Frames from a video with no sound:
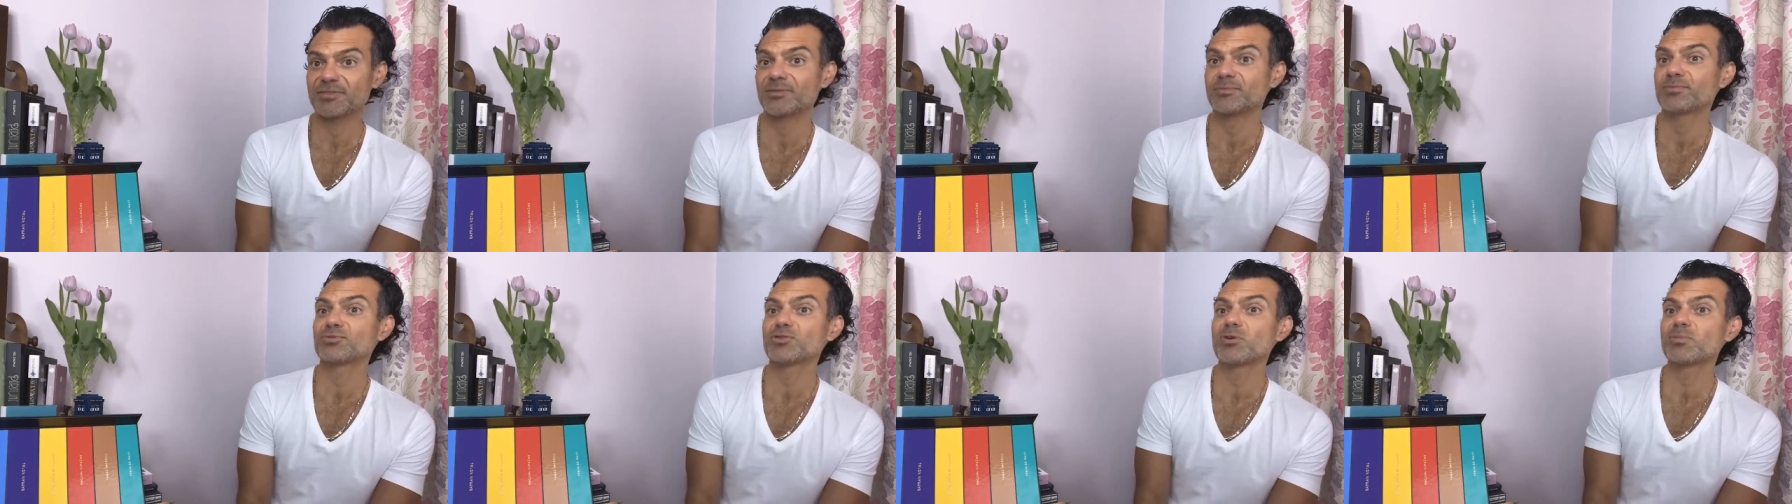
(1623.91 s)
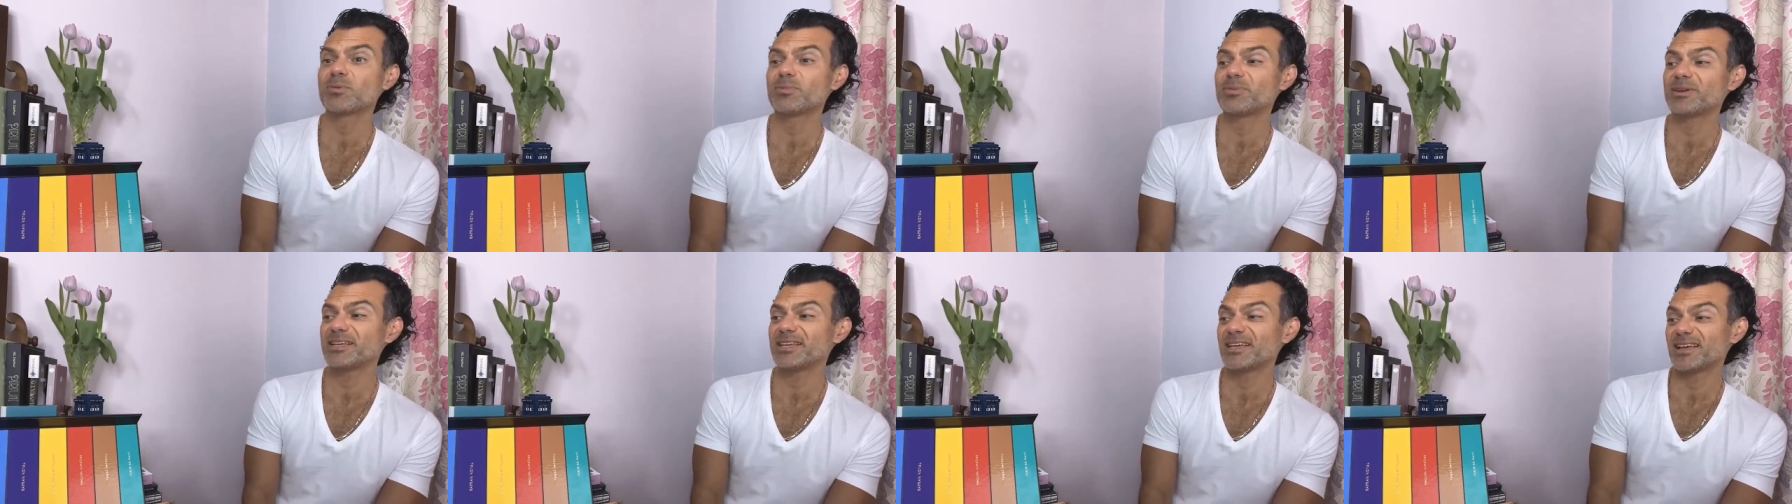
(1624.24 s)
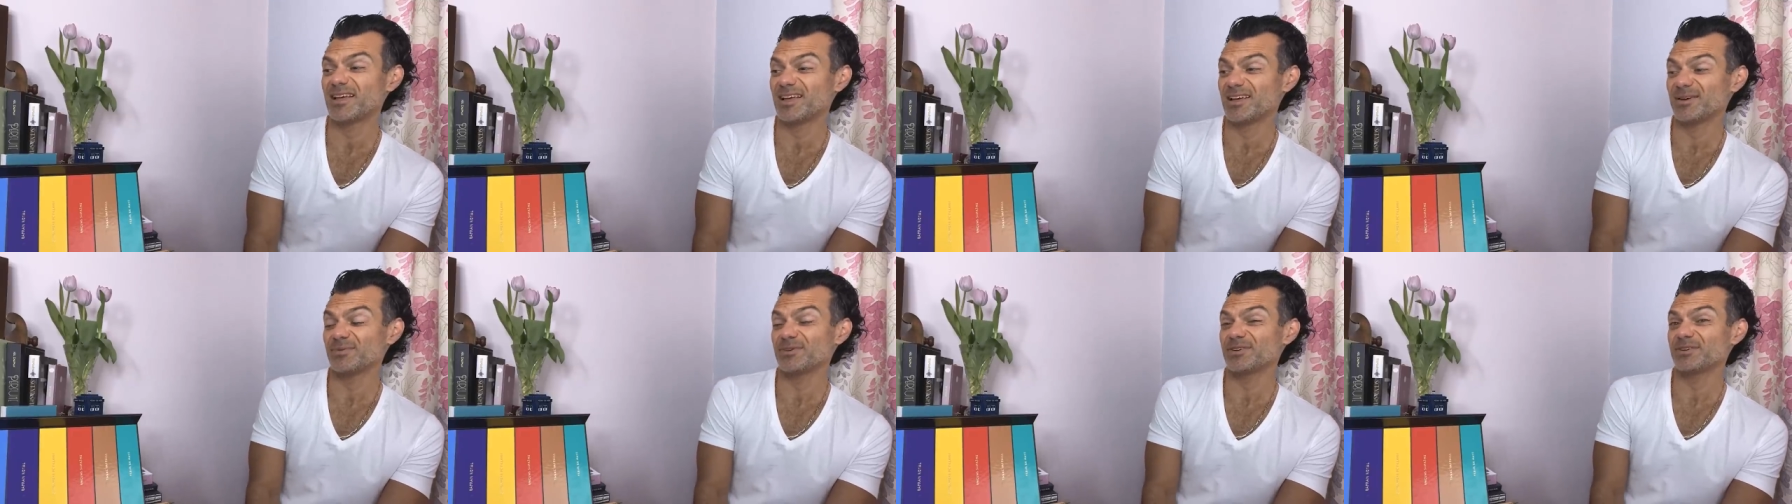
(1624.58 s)
And probably,
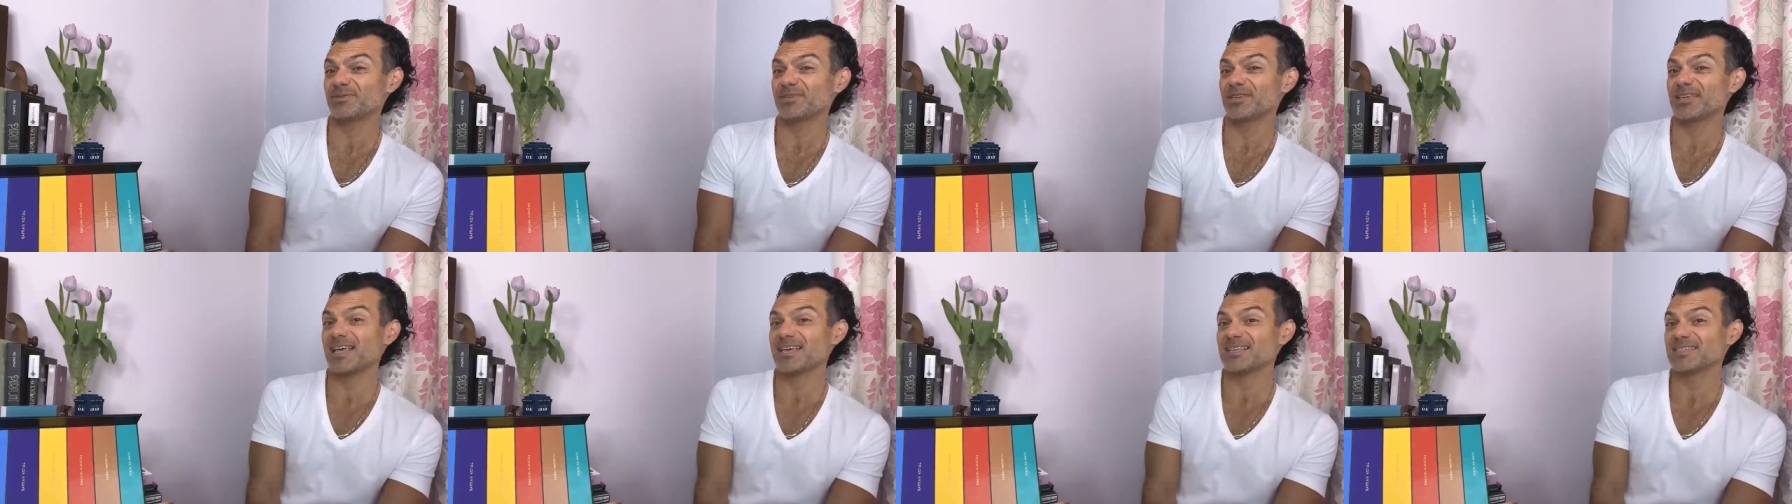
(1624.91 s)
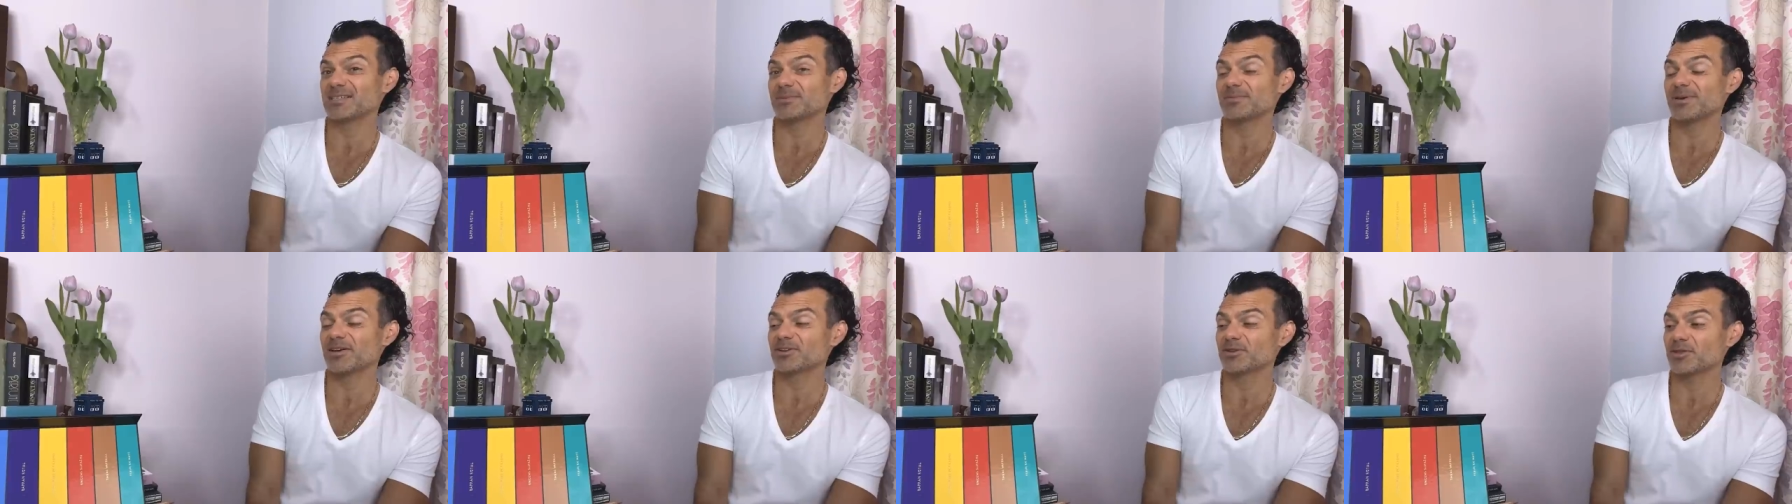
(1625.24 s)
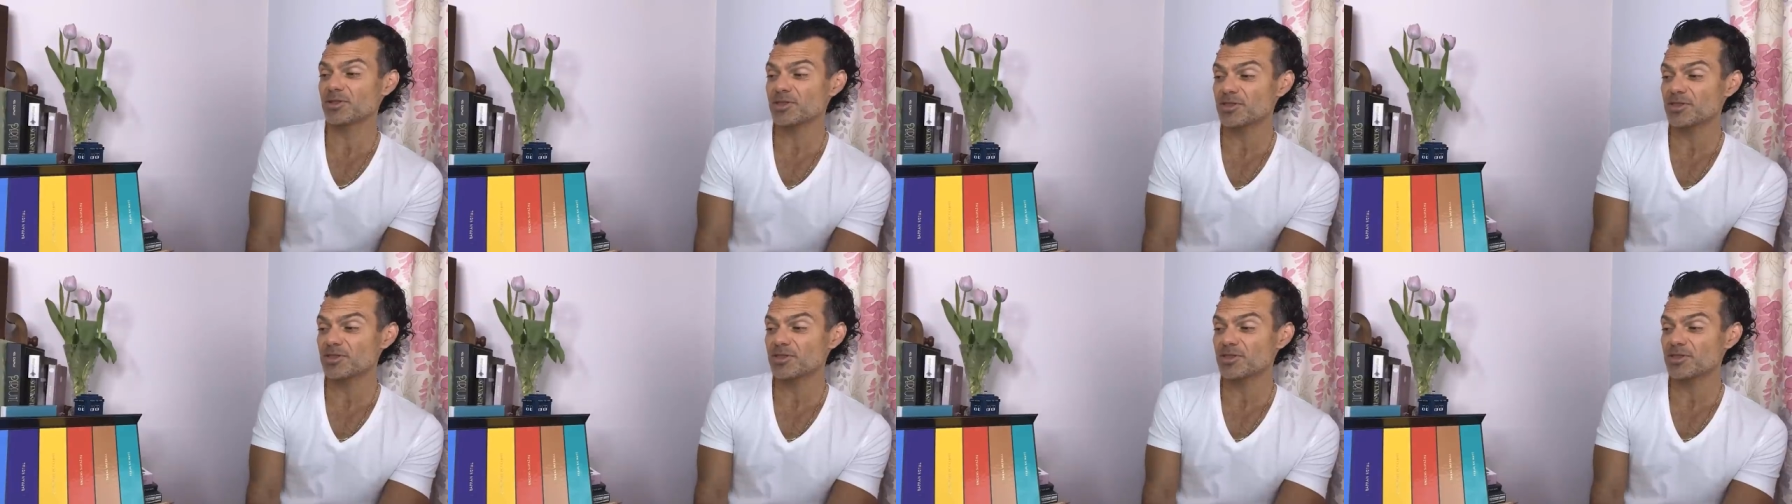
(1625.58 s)
I would guess, about a